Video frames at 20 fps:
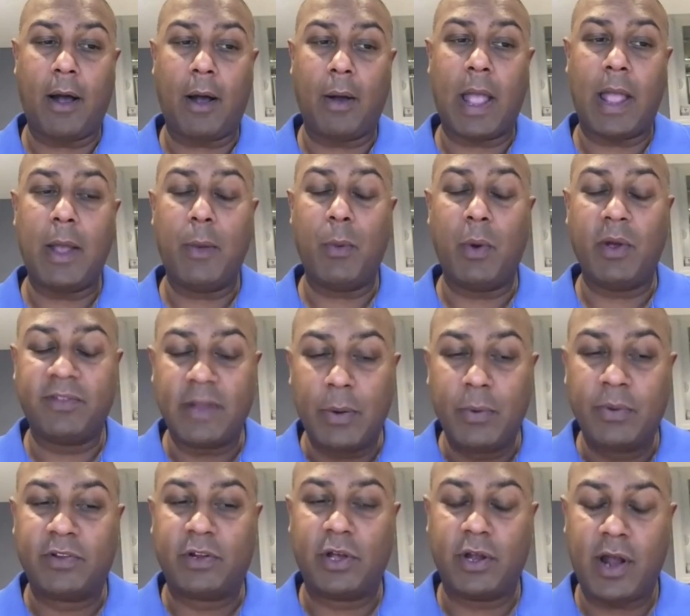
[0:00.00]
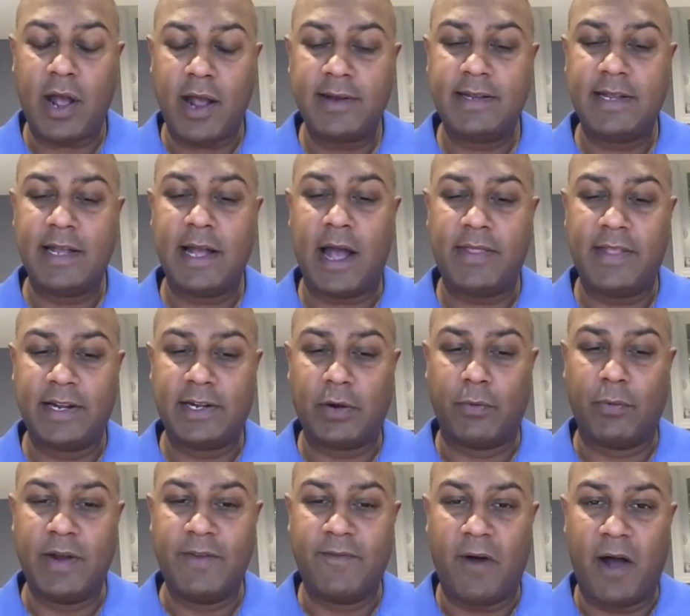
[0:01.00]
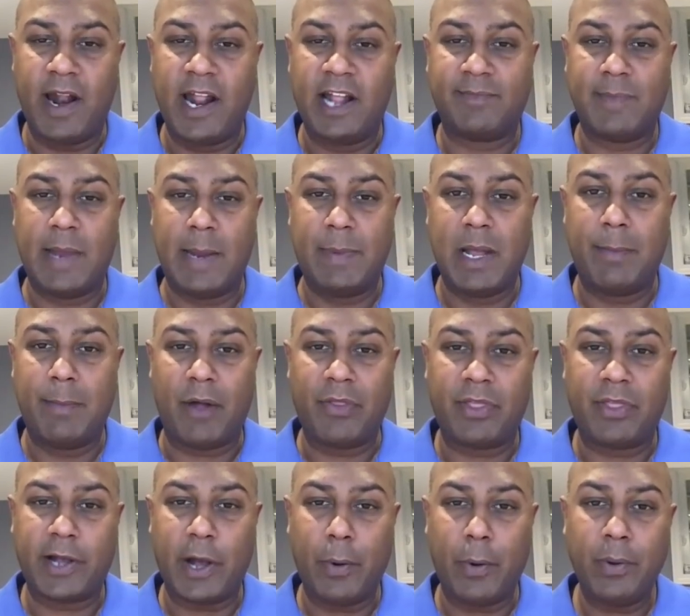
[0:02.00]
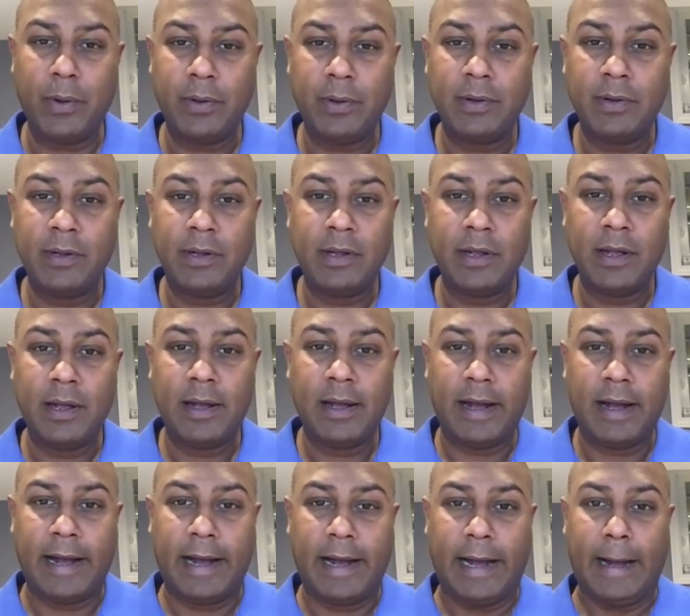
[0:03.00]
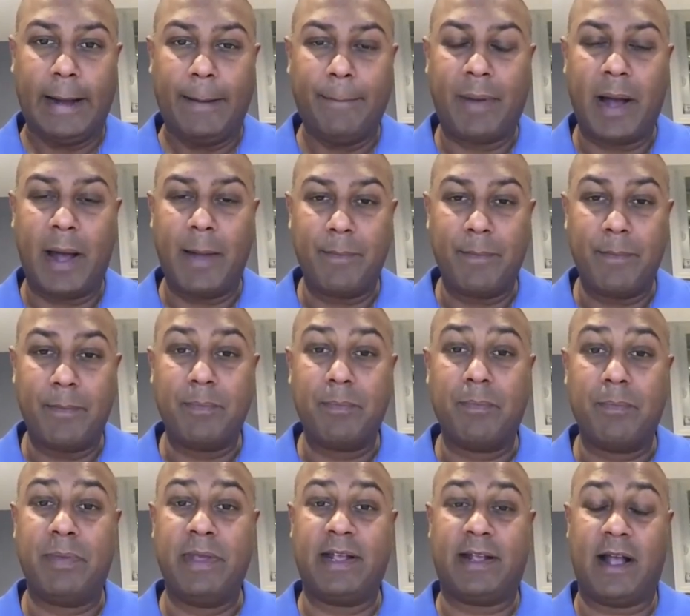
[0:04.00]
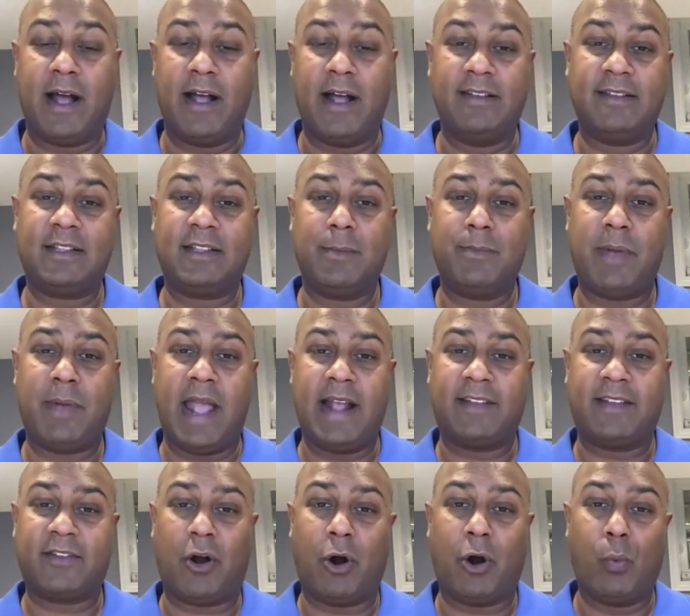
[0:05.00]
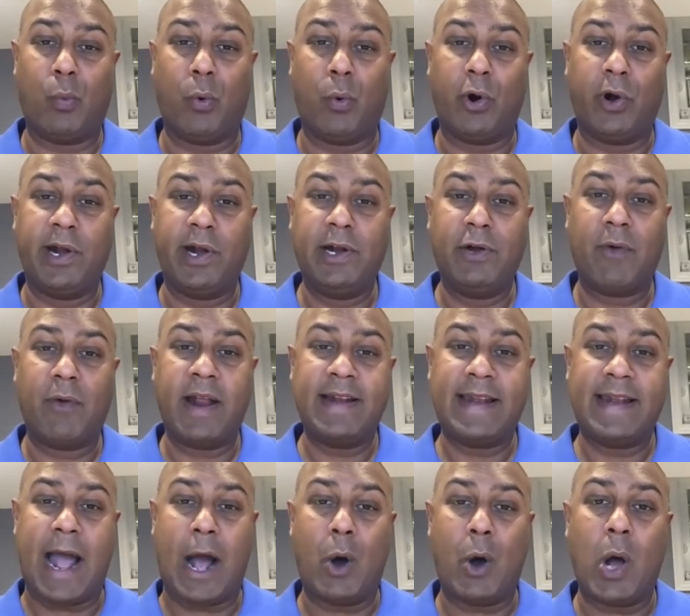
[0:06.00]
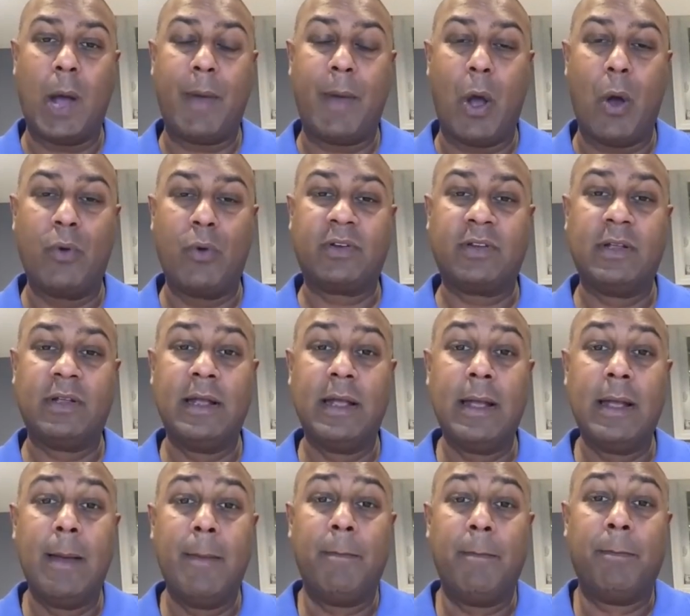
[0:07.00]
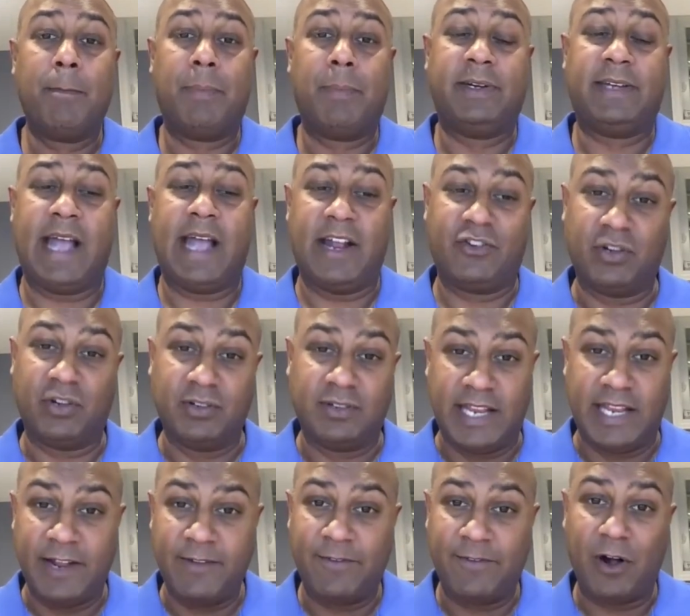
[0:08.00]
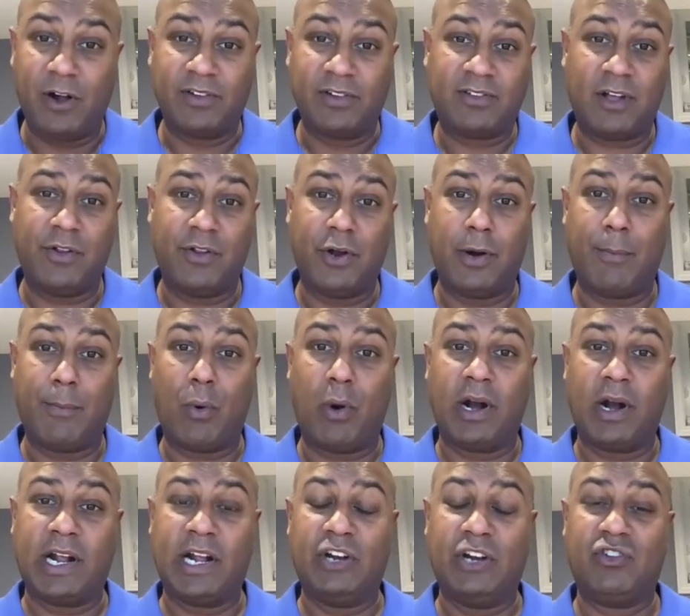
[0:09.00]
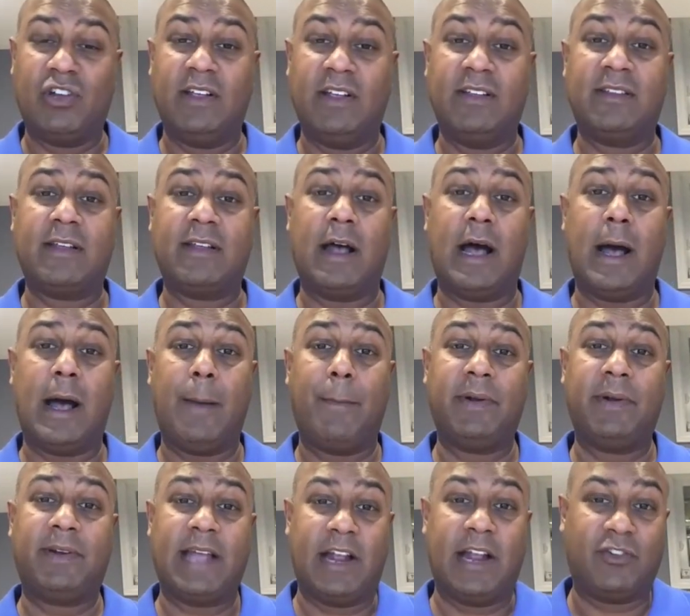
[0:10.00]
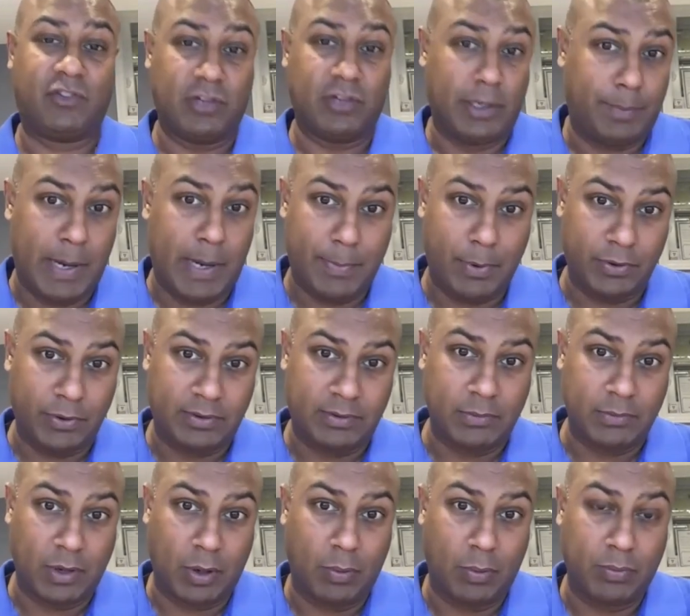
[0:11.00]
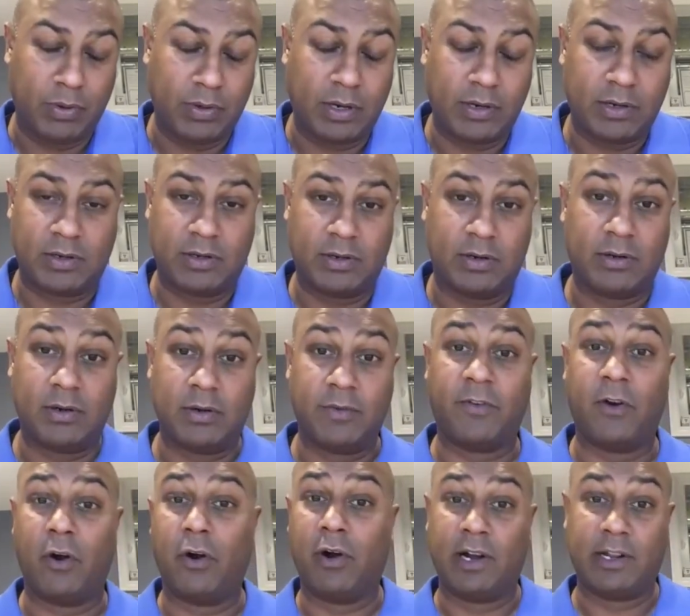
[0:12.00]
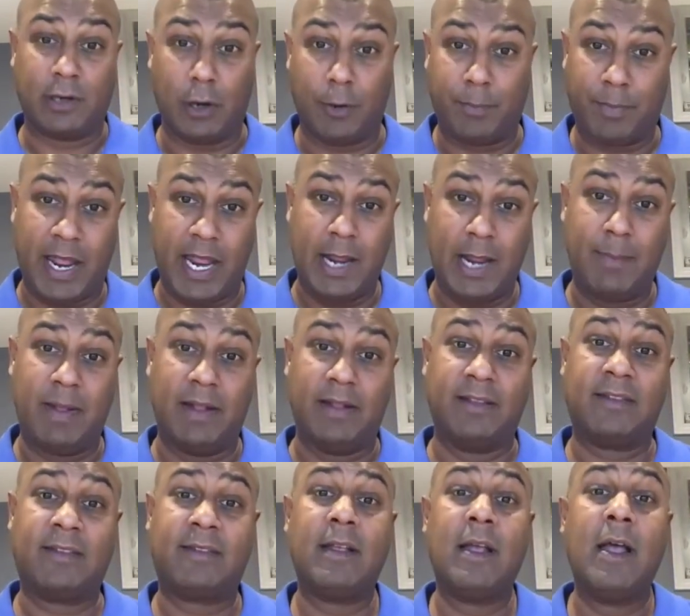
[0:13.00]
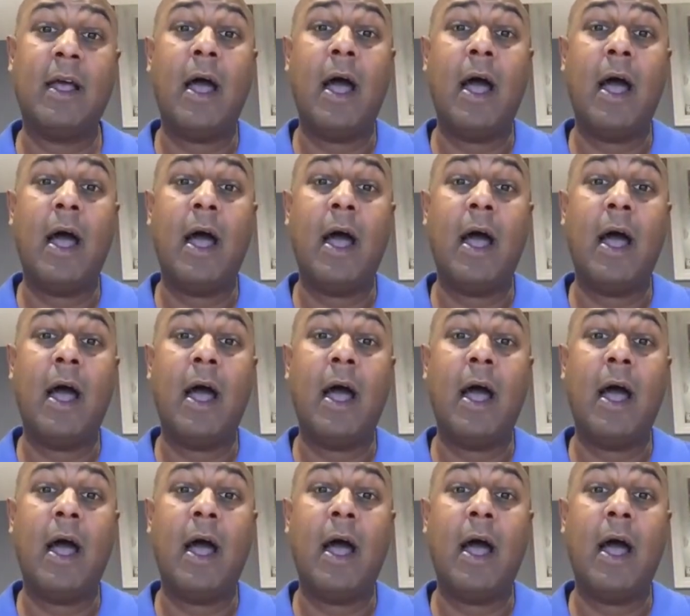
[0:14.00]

It was a good idea, I think, to refinance maybe a month ago. But because the banks are worried right now about potential defaults on their mortgages, potentially people, deferring their payments.